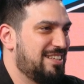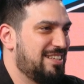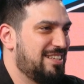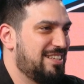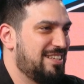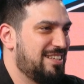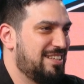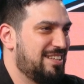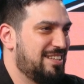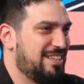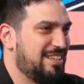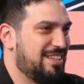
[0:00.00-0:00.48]

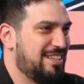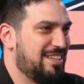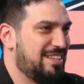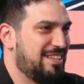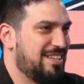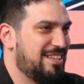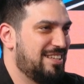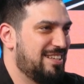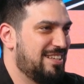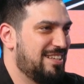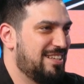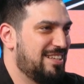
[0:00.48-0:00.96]

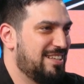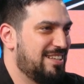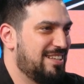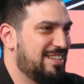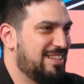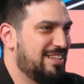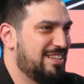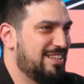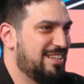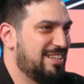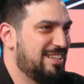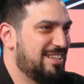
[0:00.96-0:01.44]

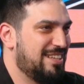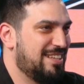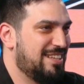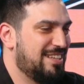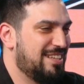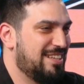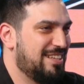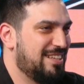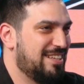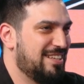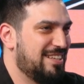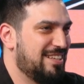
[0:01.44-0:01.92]

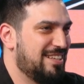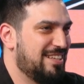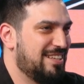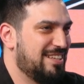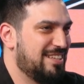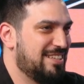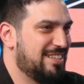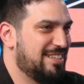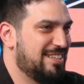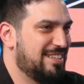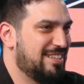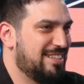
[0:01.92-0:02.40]

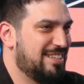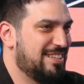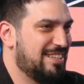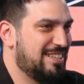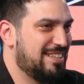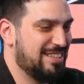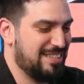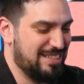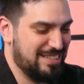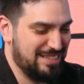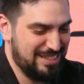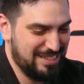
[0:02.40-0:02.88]

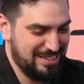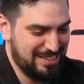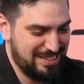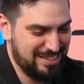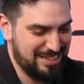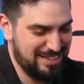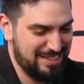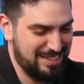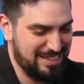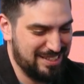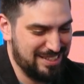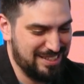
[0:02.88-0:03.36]

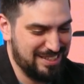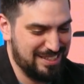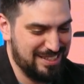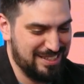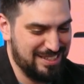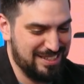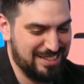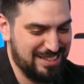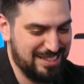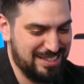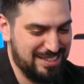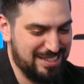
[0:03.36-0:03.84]

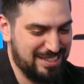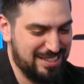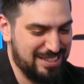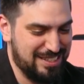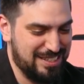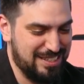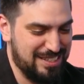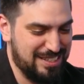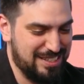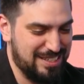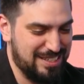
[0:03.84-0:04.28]
(not speaking)